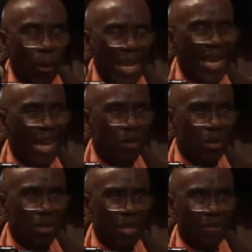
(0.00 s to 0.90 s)
we like to
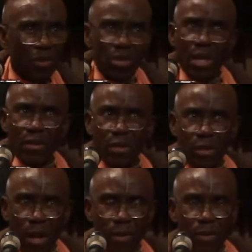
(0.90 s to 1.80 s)
receive Krishna's
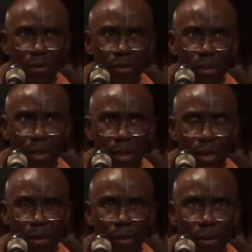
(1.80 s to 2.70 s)
instructions,
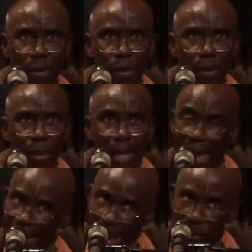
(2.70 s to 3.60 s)

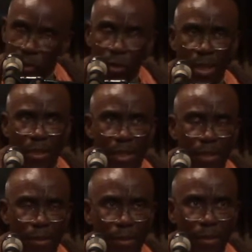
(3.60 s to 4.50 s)
like Arjuna
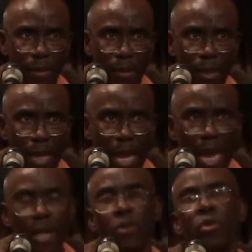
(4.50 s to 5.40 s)
did,
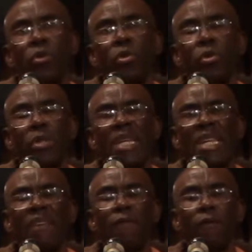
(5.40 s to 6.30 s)
and do the
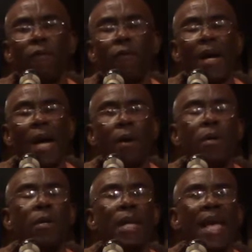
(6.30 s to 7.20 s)
needful for our
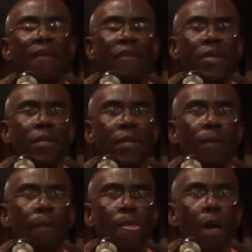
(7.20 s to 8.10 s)
own elevation,
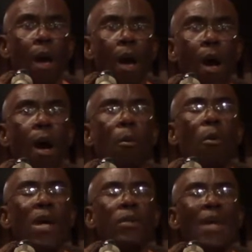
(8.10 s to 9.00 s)
or we
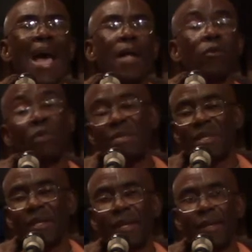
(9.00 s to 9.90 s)
want to act
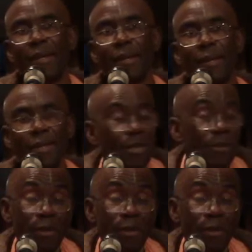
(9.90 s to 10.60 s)
whimsically, it's up to